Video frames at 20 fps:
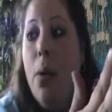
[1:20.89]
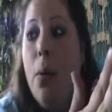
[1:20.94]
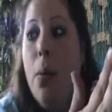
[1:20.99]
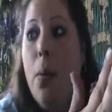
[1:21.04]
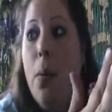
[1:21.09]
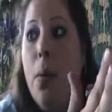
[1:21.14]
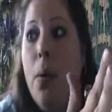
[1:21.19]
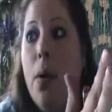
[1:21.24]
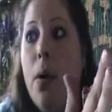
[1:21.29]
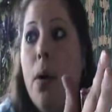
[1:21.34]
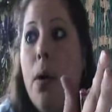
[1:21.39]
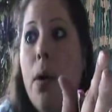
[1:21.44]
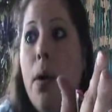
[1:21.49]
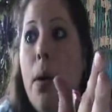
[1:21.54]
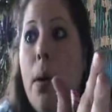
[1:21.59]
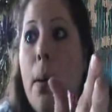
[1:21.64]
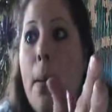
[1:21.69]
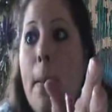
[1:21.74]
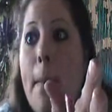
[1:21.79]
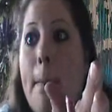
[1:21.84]
Or
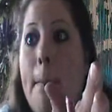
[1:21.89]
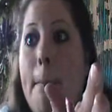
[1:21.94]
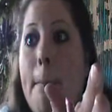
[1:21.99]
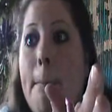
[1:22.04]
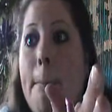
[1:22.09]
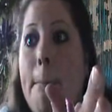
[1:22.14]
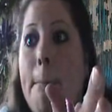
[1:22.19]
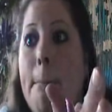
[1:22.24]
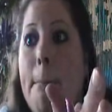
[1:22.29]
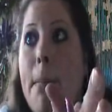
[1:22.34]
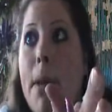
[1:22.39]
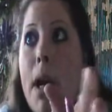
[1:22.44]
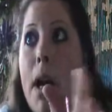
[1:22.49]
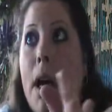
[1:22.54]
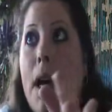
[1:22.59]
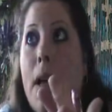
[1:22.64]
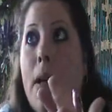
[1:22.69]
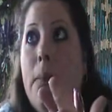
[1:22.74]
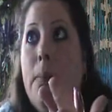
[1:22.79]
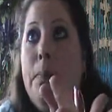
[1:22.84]

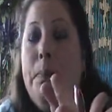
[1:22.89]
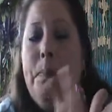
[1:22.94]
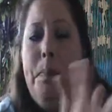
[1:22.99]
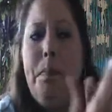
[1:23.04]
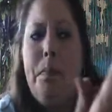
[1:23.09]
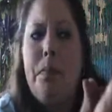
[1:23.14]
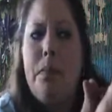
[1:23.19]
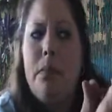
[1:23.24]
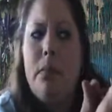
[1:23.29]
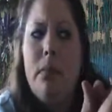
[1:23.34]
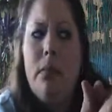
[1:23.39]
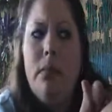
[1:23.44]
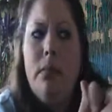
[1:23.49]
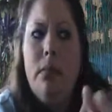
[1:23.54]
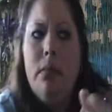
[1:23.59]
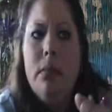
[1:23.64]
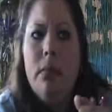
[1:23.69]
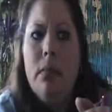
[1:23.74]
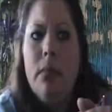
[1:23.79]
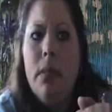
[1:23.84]

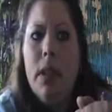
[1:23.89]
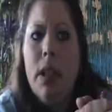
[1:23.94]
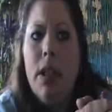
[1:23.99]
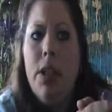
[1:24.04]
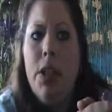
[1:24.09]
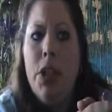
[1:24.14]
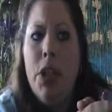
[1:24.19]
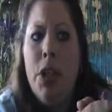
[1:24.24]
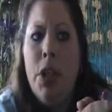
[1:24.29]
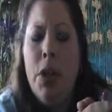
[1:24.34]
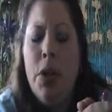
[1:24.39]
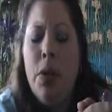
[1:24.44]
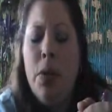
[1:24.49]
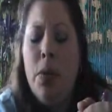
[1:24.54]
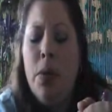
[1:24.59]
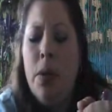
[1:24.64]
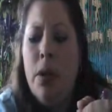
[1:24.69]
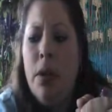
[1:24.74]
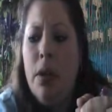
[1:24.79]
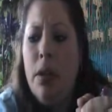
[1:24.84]
do
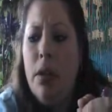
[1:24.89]
you